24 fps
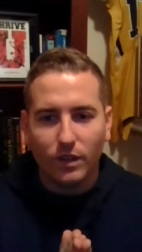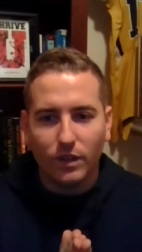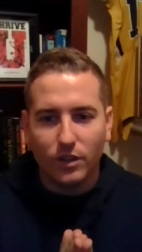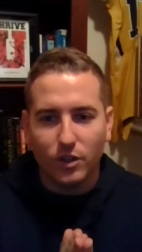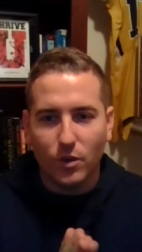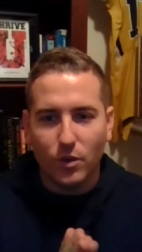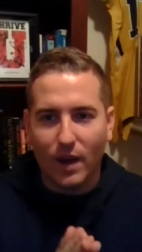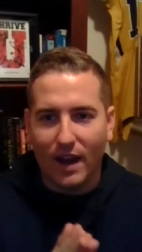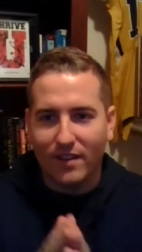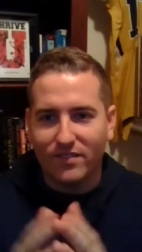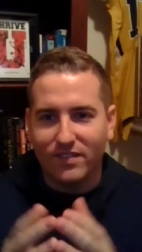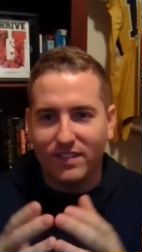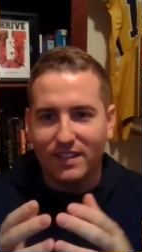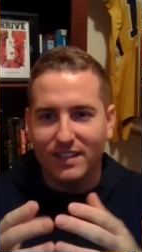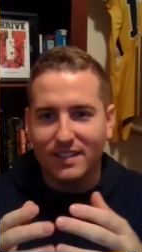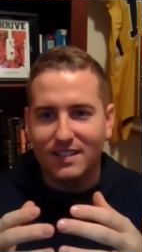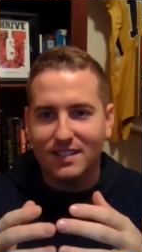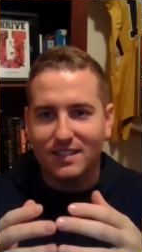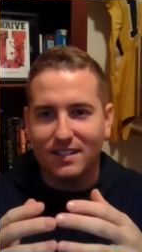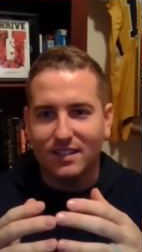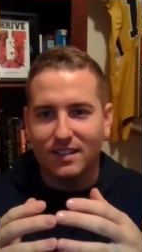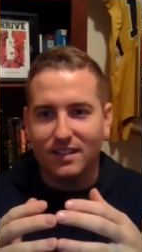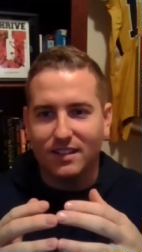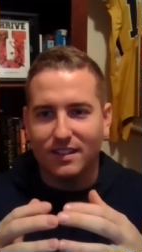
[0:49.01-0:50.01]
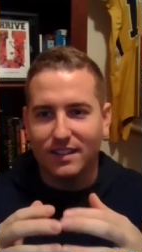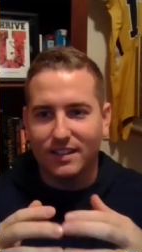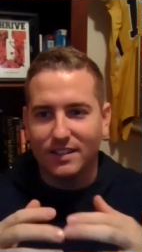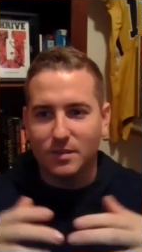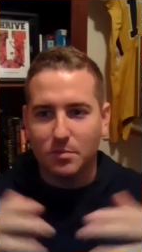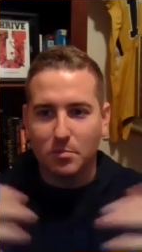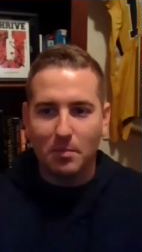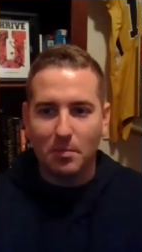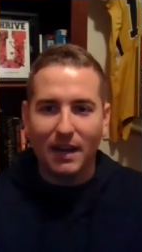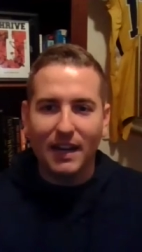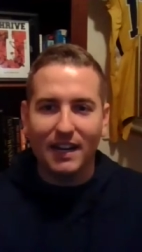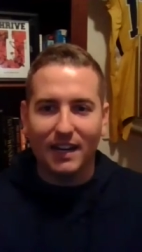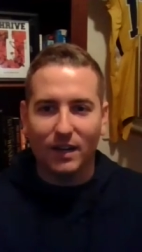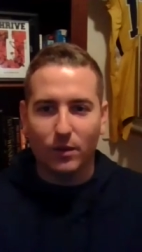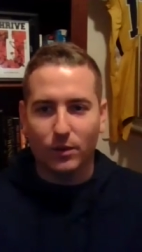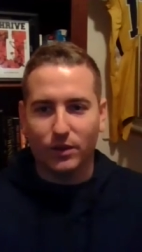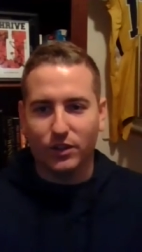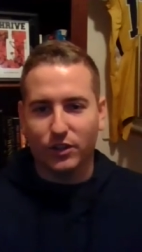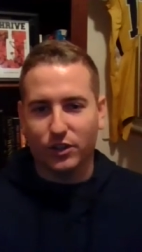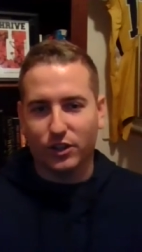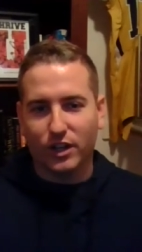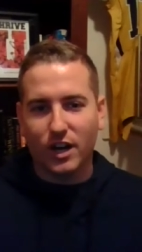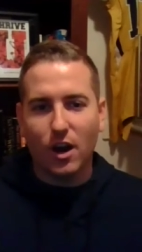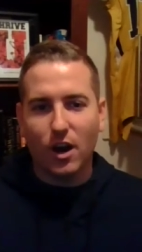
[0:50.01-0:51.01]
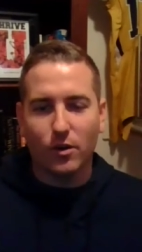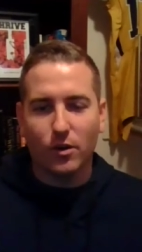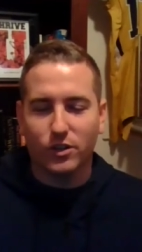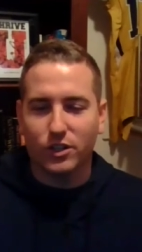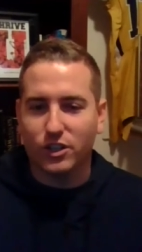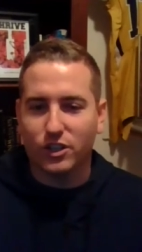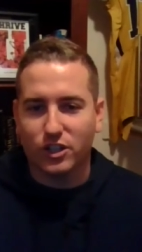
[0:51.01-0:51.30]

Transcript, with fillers: you have this this meeting with your coach.